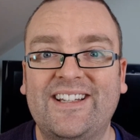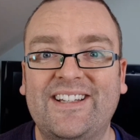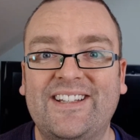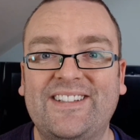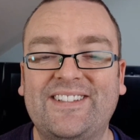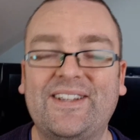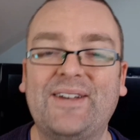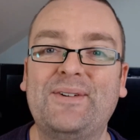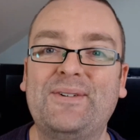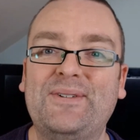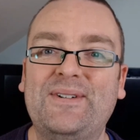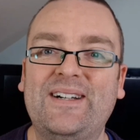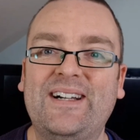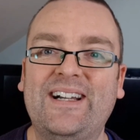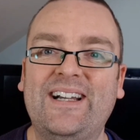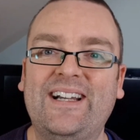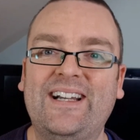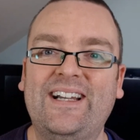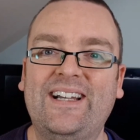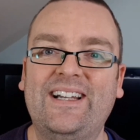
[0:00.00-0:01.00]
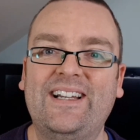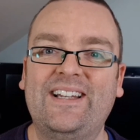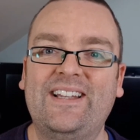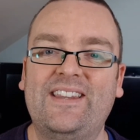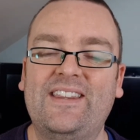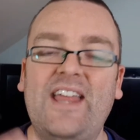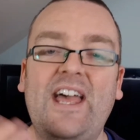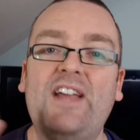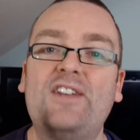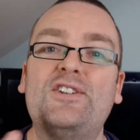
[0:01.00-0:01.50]
So
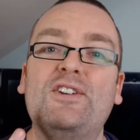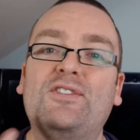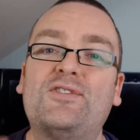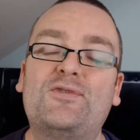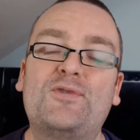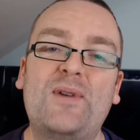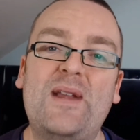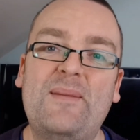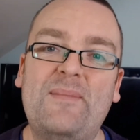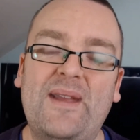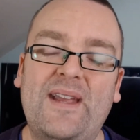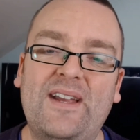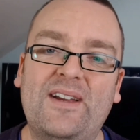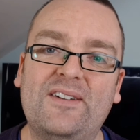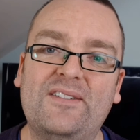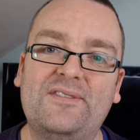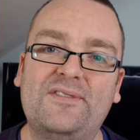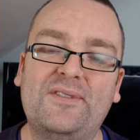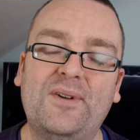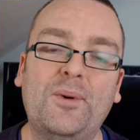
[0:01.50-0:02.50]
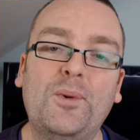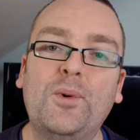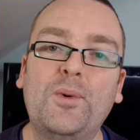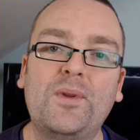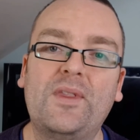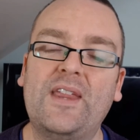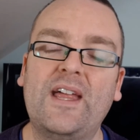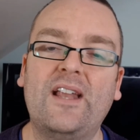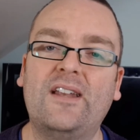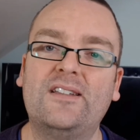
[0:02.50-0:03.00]
they're just dreaming
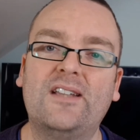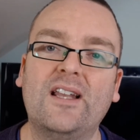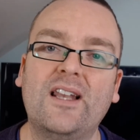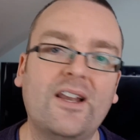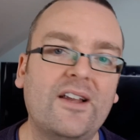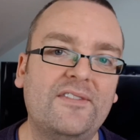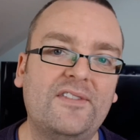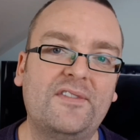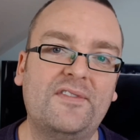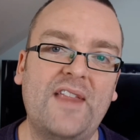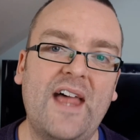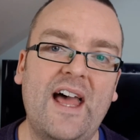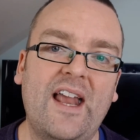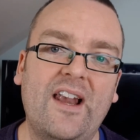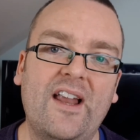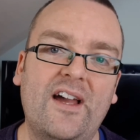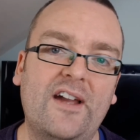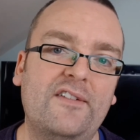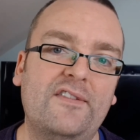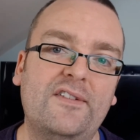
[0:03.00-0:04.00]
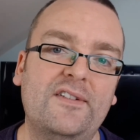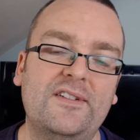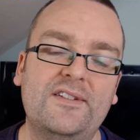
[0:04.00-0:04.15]
of the love of their life,